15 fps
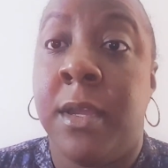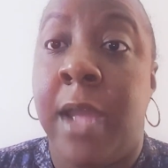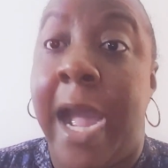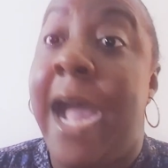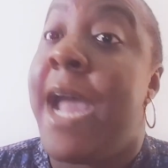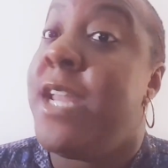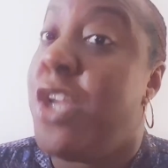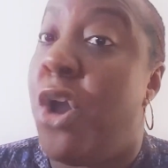
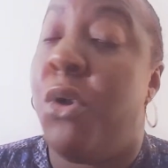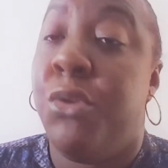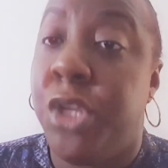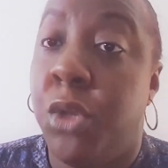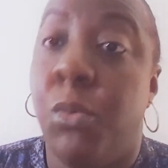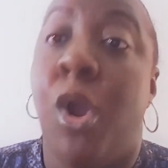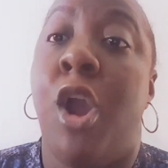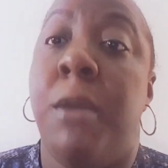I know who
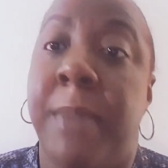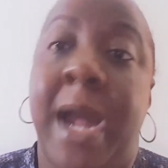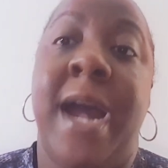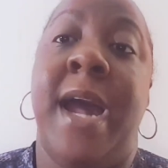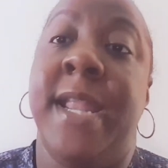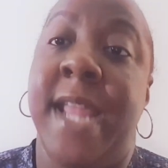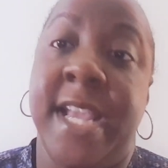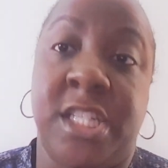you are
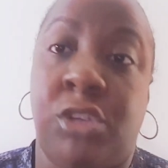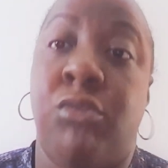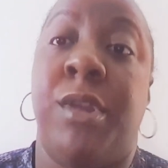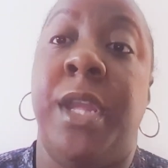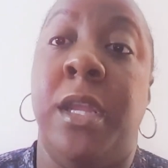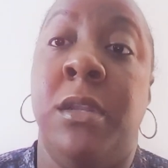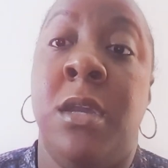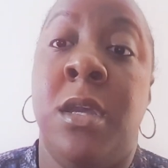behind that
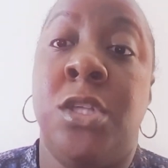screen.